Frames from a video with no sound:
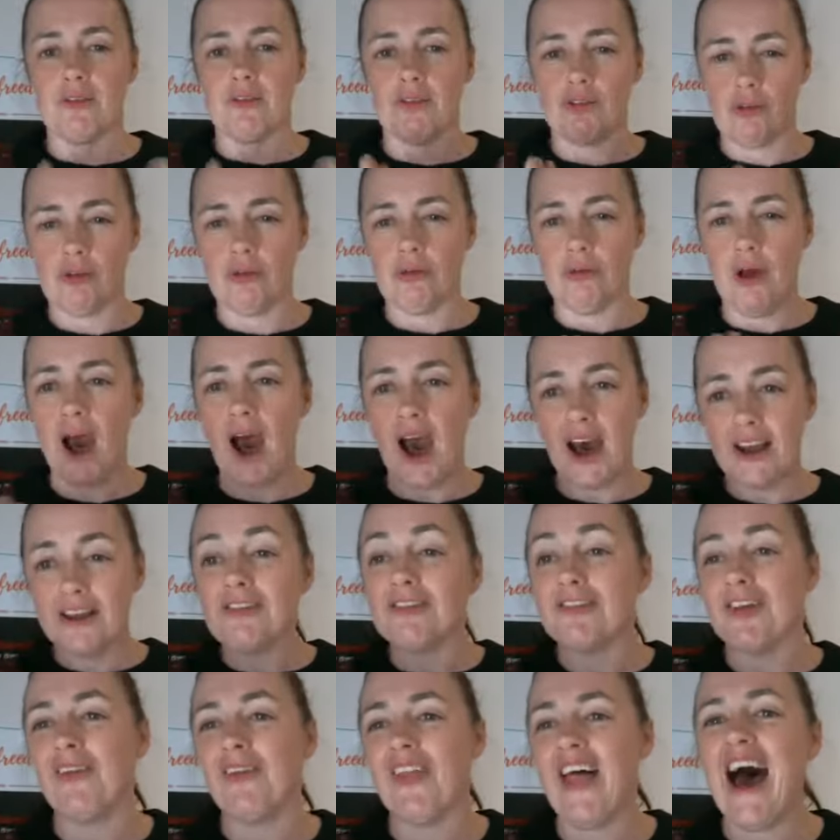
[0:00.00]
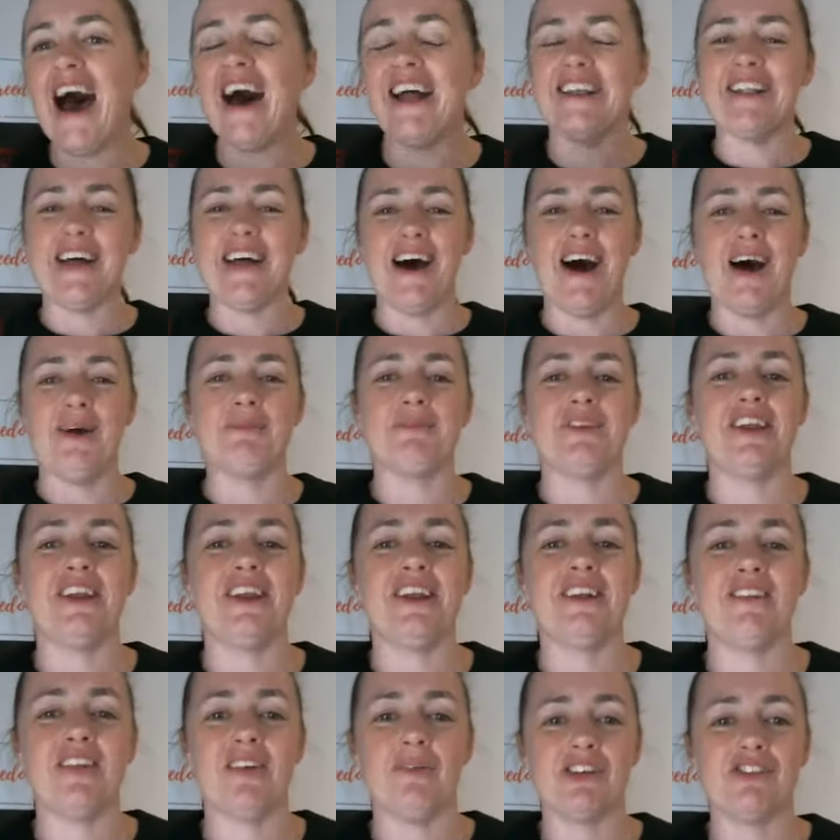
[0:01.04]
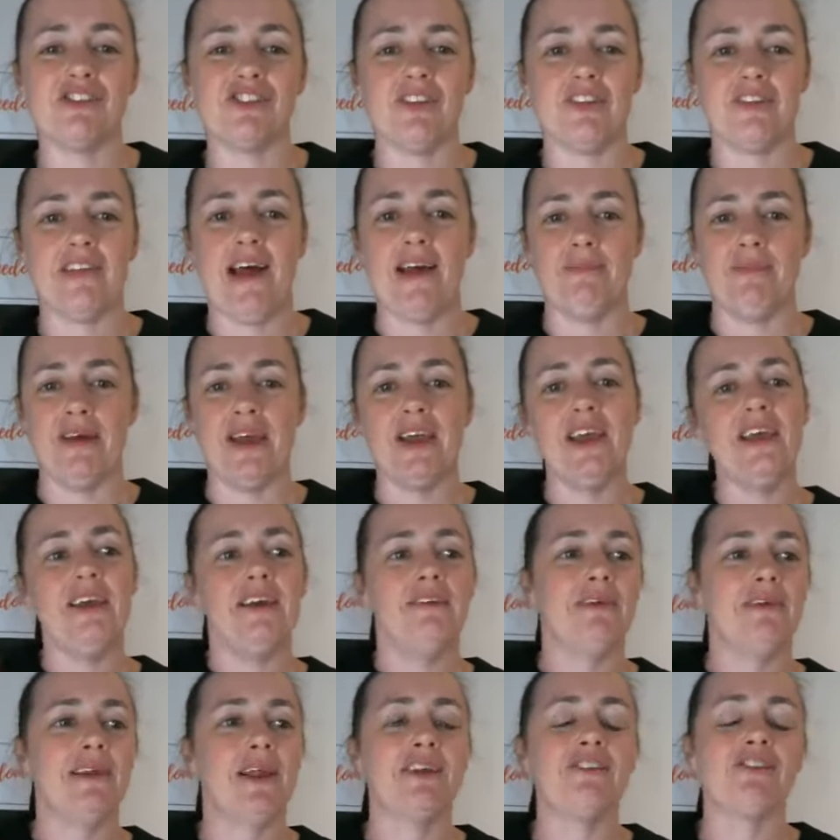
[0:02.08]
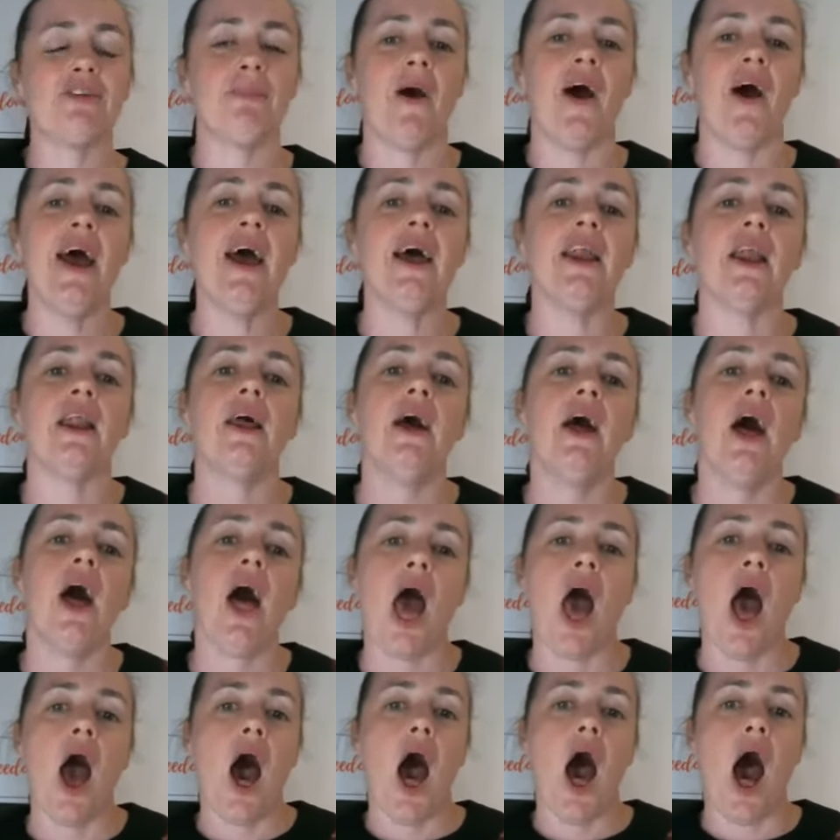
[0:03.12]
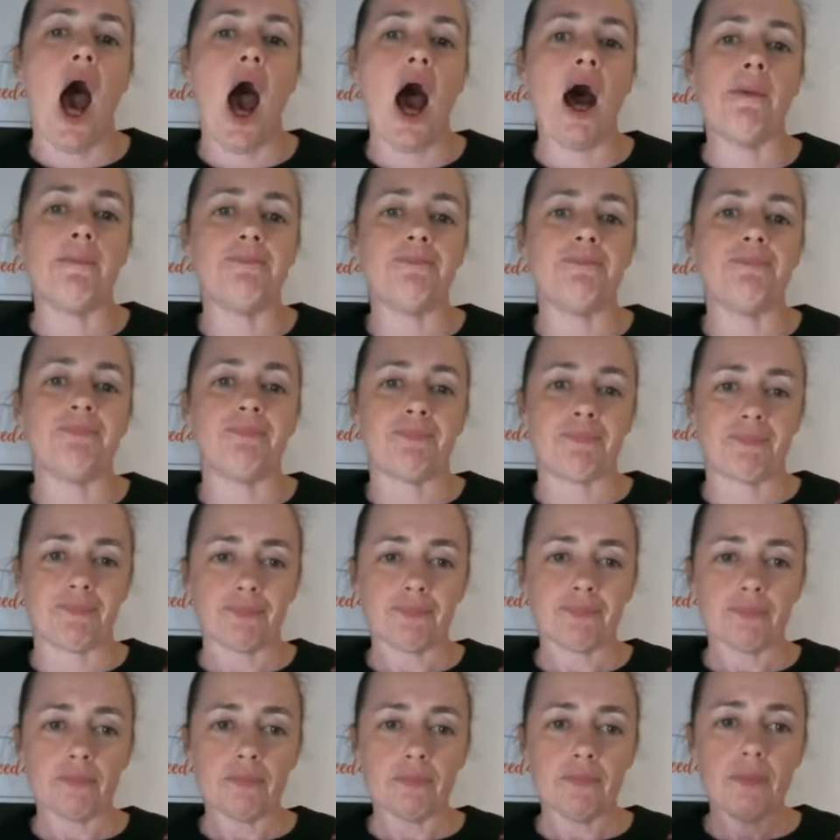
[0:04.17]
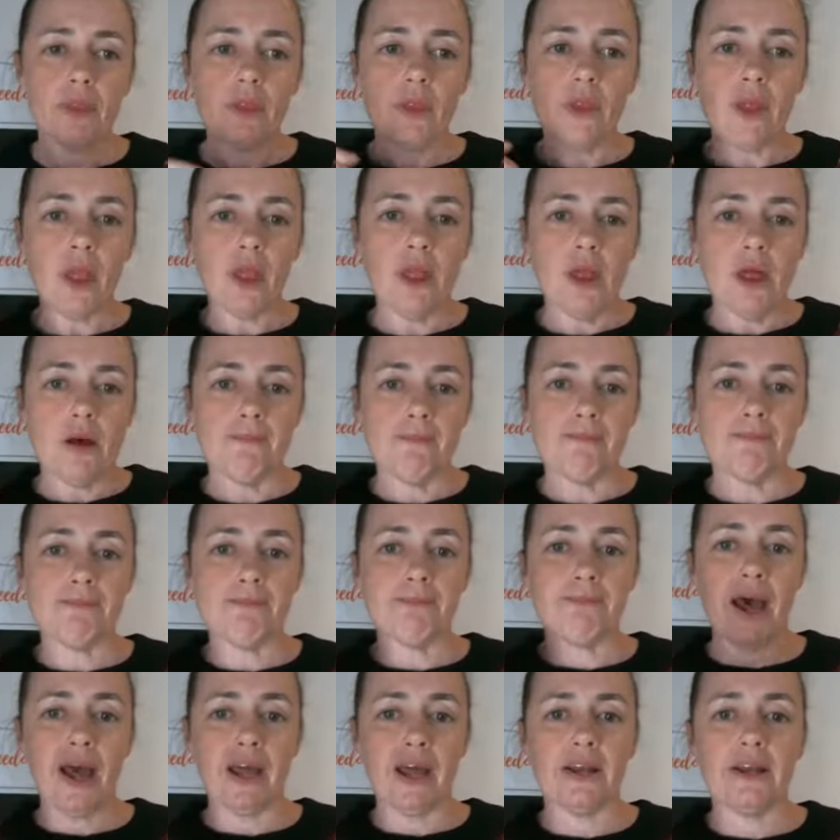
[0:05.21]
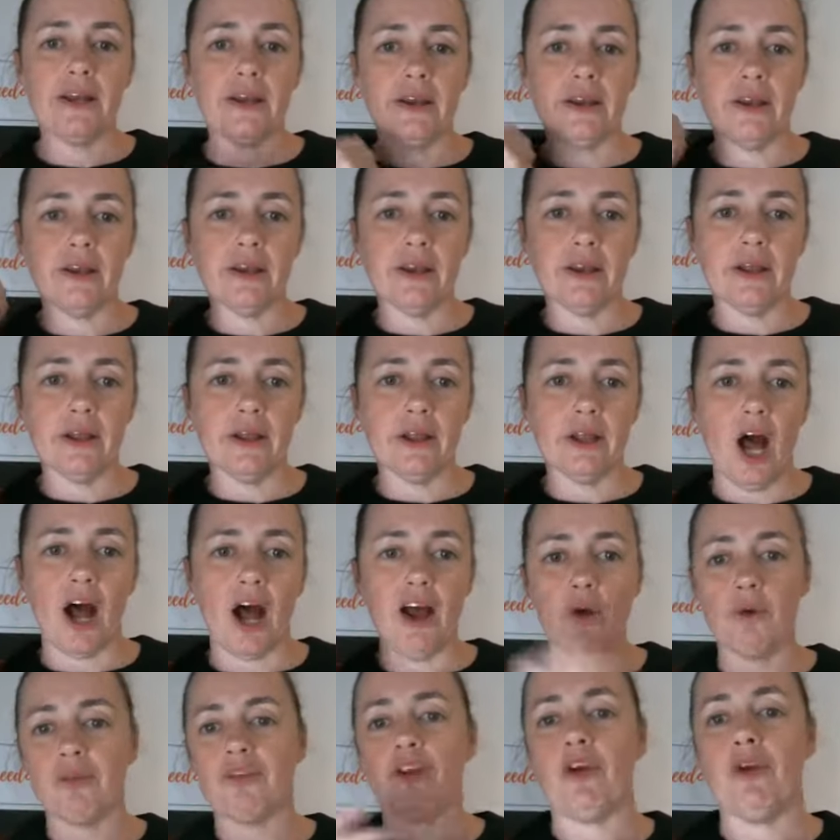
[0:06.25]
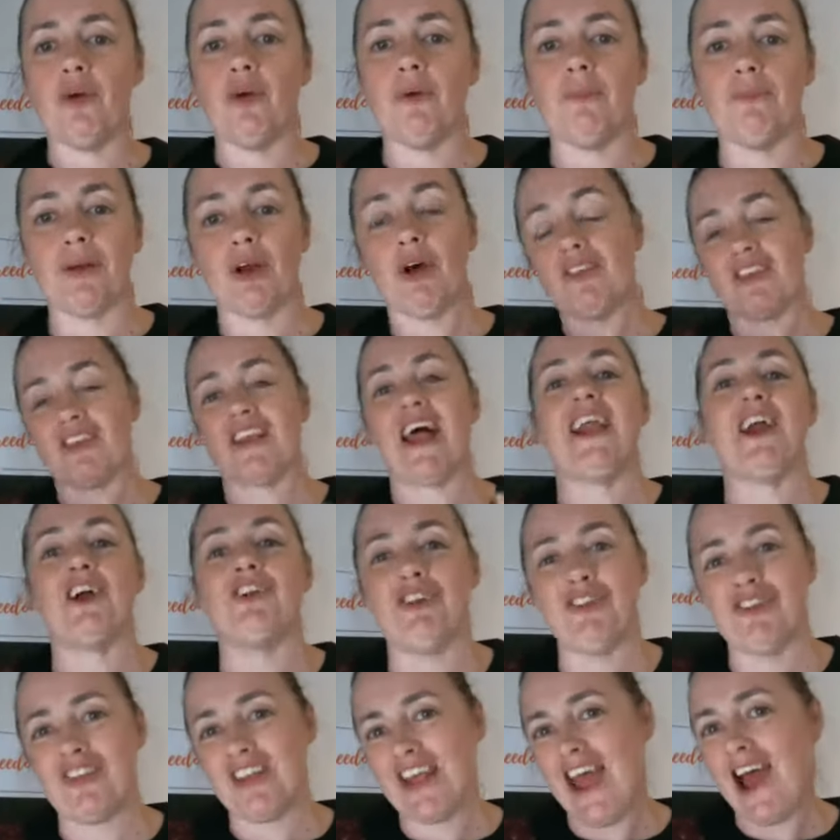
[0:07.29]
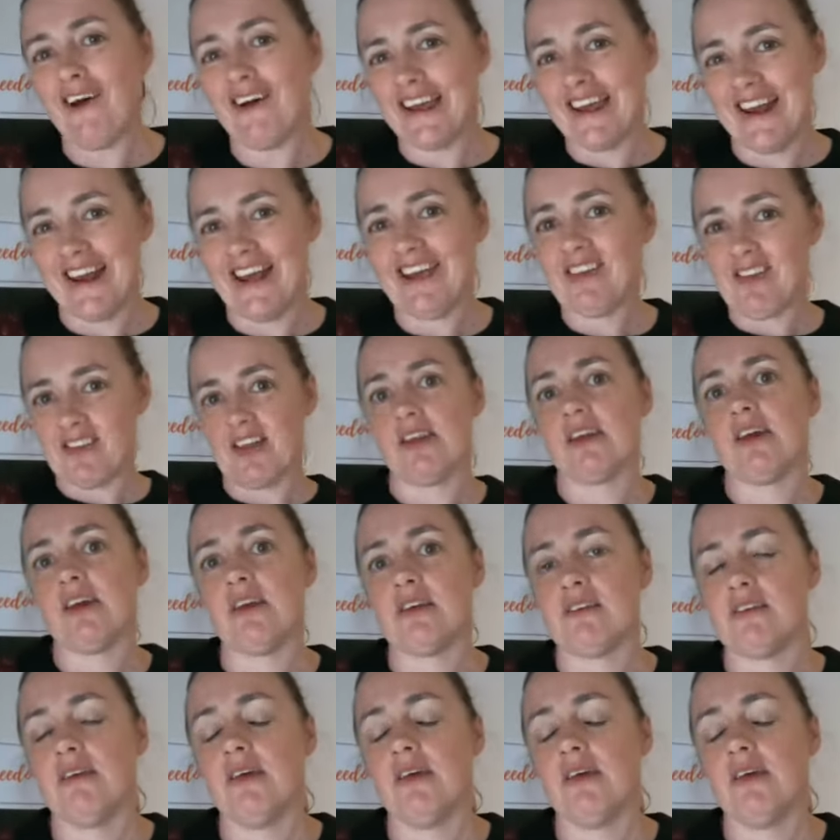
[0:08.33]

too hard to sell that. You need someone just like me willing to buy it. But I also, because of that, I don't see how I can exit it.